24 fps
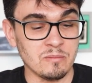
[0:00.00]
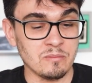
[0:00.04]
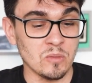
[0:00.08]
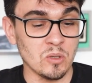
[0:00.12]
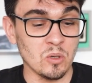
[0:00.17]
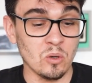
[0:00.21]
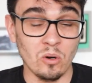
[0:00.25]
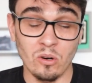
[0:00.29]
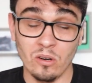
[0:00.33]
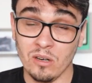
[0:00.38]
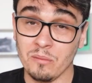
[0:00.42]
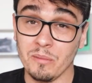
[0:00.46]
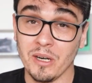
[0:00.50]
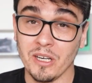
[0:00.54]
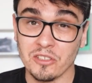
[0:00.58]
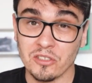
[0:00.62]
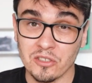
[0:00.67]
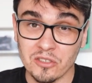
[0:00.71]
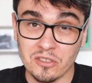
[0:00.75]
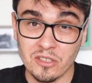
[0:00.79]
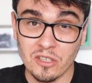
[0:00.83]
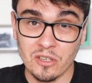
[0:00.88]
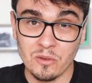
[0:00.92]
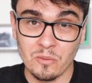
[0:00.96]
Or I might
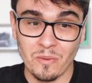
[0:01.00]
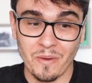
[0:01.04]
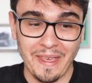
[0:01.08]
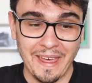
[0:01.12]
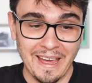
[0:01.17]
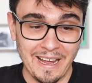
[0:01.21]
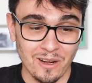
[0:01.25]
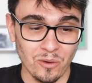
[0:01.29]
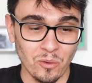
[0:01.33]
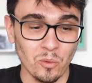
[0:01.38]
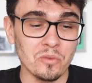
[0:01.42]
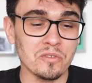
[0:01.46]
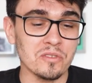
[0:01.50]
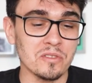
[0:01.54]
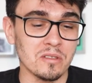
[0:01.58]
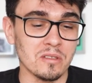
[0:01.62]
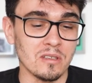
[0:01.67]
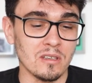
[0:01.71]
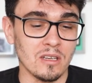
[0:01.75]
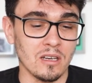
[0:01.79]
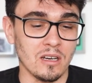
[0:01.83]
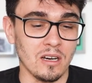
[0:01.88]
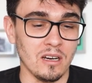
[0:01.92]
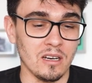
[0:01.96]
just go without.
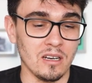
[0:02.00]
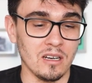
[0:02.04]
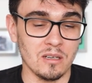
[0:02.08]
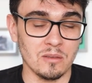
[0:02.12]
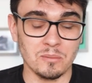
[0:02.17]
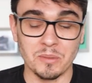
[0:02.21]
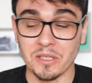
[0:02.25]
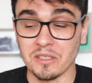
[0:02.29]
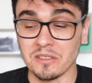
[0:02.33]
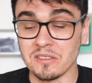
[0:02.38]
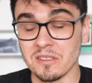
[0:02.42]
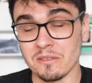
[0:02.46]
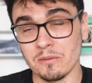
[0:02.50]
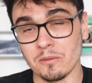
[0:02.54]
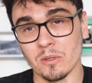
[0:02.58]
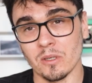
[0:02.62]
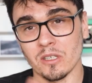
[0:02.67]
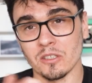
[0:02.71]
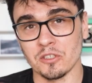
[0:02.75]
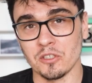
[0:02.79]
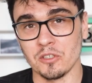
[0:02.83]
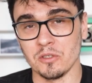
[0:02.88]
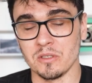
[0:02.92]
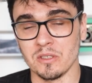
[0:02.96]
Because if you
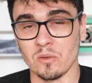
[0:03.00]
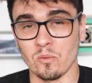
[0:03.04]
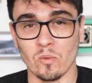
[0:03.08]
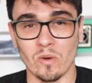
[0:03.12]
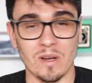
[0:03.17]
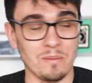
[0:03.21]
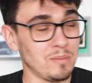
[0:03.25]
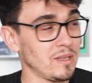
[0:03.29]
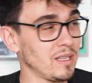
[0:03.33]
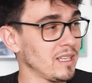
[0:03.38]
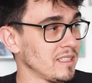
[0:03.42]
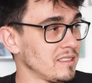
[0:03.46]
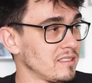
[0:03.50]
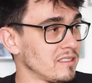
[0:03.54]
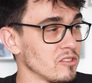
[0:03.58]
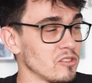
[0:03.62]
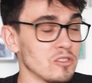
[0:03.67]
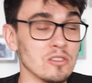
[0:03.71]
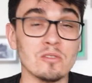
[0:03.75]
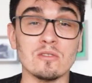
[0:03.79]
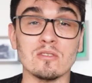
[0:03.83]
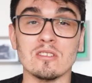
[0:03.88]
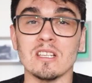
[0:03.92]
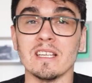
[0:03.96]
are shooting wet plate, it's
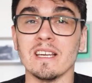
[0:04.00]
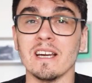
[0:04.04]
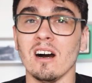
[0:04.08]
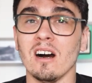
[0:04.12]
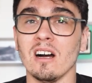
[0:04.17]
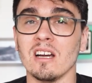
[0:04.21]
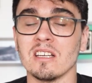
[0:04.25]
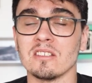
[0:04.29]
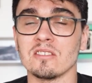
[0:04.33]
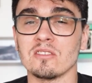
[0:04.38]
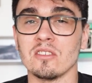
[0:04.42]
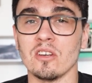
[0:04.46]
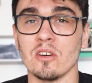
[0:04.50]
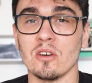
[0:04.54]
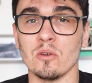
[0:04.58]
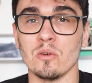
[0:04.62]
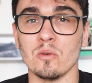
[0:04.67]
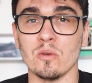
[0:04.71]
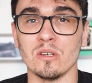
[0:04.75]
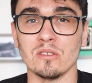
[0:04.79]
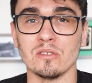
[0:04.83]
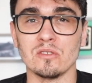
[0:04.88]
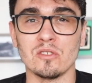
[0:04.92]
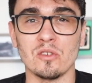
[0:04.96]
usually
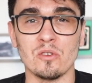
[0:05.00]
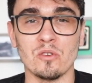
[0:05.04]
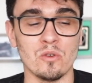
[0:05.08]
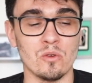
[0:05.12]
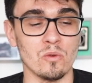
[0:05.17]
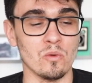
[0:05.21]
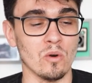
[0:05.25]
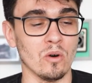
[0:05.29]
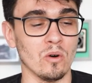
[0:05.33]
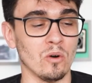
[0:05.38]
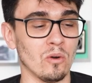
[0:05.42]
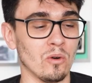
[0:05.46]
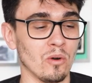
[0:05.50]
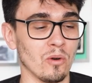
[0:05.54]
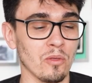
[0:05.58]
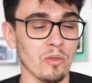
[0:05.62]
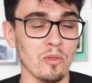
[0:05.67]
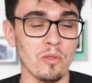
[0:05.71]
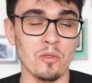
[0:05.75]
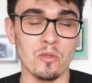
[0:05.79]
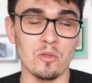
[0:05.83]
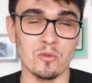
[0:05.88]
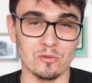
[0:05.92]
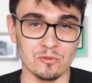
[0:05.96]
ISO 2 or
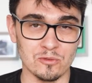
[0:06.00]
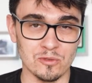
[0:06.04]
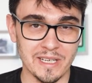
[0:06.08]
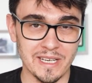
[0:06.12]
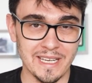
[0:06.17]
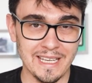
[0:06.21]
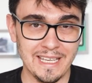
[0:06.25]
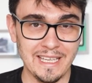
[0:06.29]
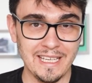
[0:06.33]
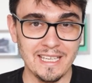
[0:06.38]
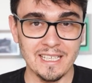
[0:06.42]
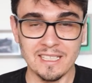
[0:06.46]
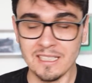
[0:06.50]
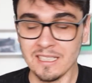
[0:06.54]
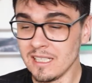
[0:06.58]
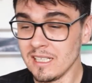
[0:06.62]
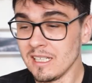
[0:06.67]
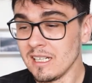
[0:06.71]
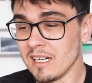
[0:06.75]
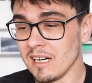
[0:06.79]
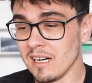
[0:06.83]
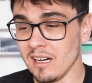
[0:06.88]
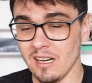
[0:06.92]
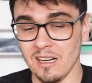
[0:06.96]
3.
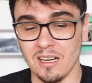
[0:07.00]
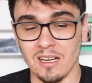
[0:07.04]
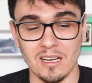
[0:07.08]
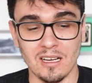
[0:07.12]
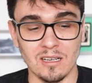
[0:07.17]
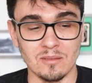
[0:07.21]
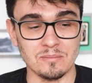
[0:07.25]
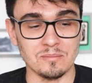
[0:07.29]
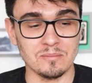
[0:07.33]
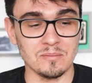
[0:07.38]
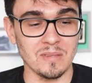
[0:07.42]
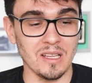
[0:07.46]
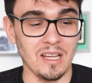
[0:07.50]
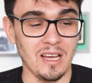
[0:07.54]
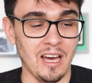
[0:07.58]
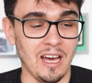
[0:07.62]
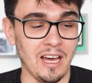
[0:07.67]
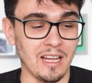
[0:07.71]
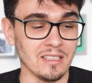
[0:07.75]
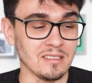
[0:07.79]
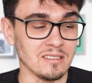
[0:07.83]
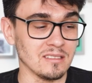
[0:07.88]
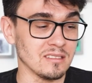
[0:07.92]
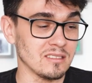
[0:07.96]

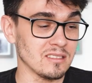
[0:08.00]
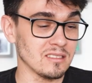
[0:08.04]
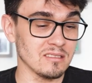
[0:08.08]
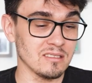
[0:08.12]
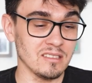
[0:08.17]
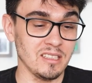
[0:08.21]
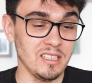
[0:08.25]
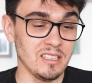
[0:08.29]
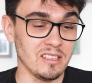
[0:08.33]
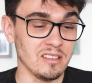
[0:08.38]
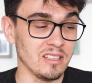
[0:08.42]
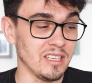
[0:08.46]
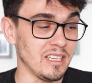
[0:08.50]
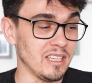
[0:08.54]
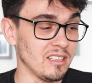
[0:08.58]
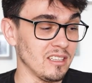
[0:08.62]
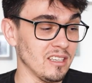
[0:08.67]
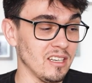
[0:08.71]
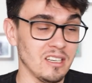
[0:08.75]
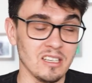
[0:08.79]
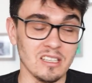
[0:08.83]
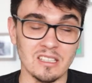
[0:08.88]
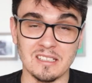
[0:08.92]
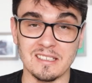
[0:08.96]
And in the
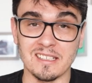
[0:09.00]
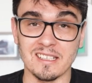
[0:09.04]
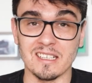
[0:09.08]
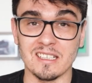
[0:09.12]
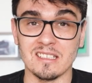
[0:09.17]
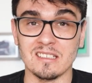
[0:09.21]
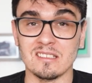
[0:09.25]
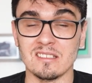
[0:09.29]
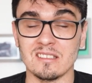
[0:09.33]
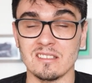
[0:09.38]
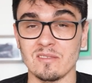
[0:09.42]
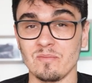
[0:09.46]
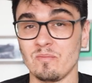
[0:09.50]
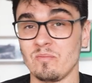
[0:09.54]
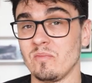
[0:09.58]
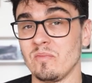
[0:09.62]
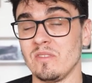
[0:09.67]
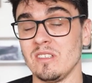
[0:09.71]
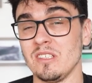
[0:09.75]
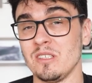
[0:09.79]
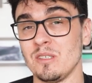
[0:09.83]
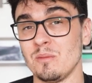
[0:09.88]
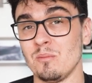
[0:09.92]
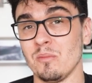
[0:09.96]
early days,
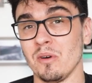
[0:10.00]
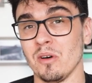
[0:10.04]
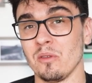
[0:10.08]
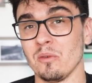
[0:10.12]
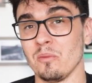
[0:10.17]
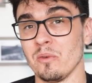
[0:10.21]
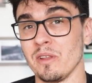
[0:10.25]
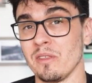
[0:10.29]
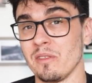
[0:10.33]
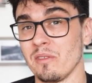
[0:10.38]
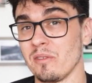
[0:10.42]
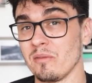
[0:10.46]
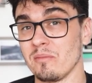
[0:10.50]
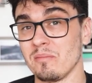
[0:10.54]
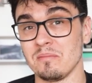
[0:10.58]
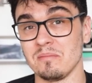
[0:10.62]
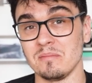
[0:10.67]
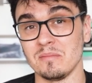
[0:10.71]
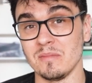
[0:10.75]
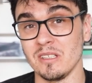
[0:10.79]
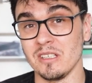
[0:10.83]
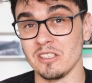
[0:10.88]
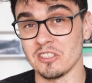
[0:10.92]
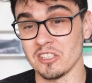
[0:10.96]
you didn't bother with
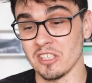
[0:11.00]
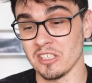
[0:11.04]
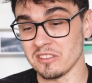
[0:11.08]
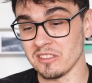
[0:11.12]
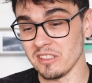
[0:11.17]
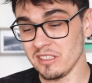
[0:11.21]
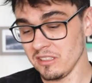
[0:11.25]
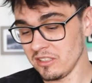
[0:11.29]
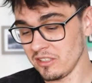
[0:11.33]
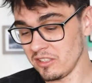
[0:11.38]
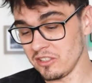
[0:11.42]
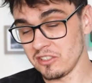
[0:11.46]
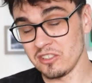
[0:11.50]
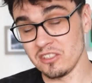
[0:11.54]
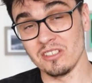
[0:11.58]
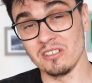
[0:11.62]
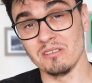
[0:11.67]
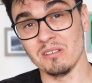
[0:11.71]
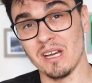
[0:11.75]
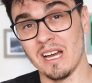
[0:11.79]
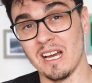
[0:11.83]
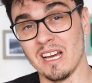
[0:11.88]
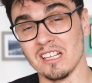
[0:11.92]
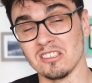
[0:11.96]
a shutter because you
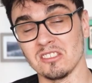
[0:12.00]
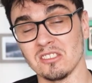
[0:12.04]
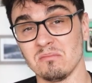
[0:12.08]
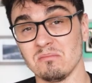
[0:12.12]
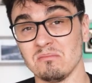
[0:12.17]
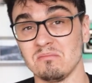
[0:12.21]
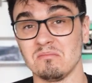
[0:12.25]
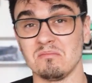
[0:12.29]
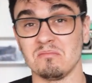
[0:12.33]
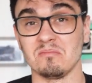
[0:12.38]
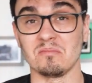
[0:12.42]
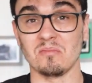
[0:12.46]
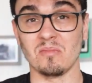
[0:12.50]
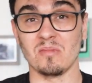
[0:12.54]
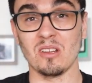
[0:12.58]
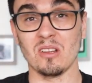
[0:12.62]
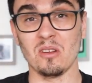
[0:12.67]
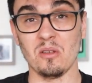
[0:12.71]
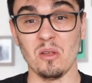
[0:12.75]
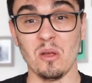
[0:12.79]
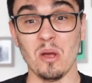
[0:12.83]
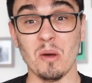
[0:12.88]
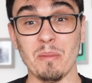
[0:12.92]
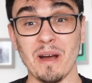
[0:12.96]
had
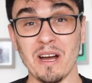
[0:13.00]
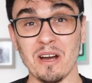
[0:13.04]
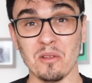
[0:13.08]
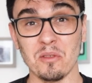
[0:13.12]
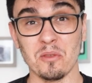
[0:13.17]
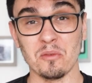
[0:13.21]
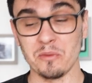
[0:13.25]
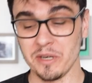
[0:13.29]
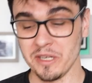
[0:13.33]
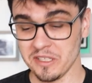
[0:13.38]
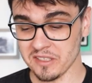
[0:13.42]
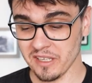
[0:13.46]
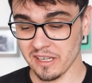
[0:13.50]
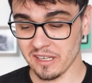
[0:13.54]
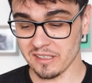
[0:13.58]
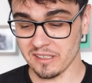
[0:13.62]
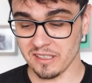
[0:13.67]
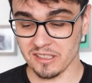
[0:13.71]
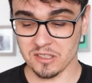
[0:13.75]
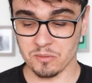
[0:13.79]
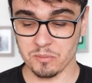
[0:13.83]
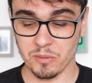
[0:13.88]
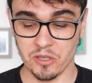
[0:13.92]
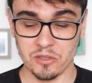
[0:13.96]
about a 3-second
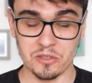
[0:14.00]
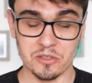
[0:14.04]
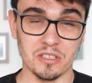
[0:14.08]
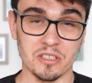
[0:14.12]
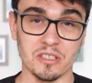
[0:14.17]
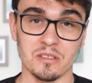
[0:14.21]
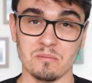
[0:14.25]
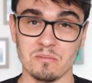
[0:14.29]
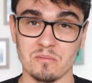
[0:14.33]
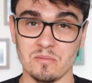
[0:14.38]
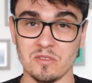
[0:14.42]
exposure.